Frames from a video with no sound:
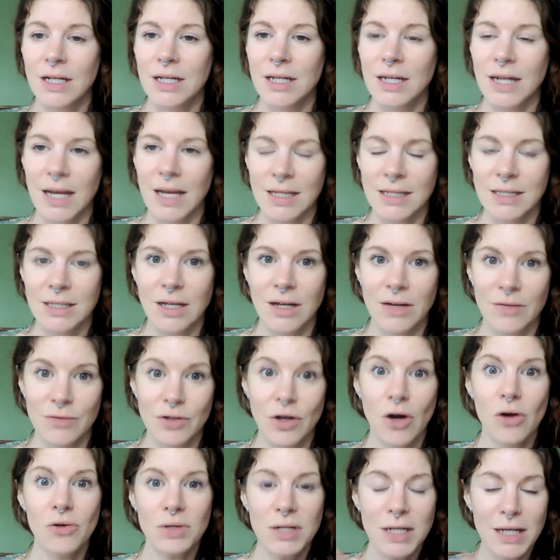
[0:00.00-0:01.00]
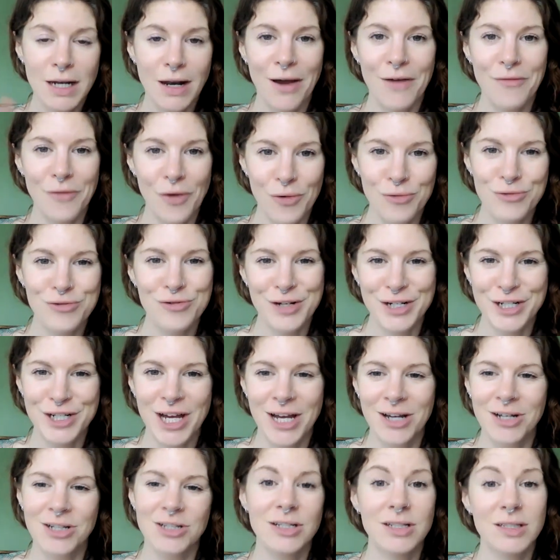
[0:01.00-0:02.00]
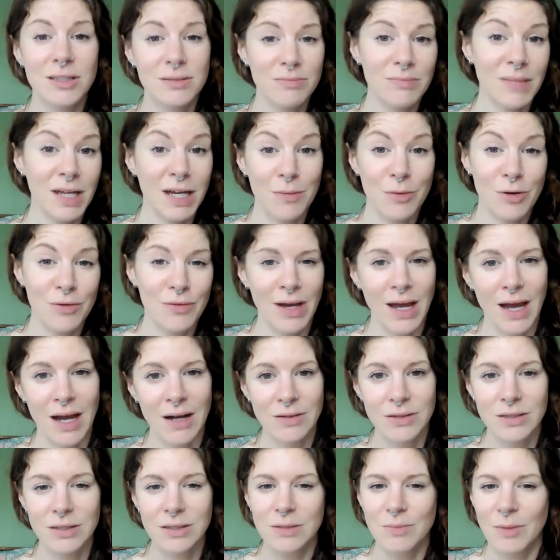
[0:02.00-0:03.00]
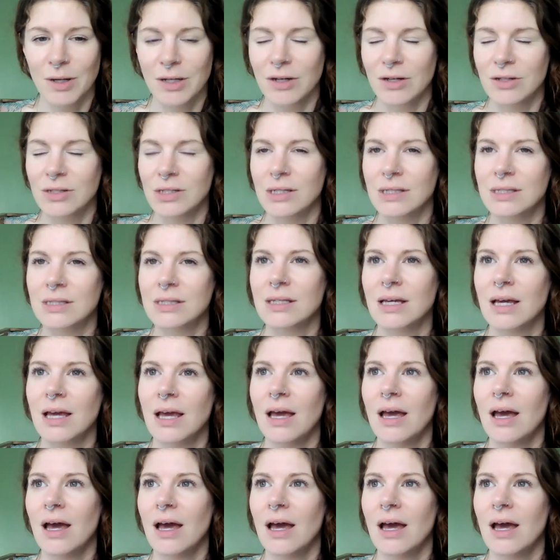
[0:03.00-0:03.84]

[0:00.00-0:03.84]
less kind of totally life-altering changes, moving house, as you might notice,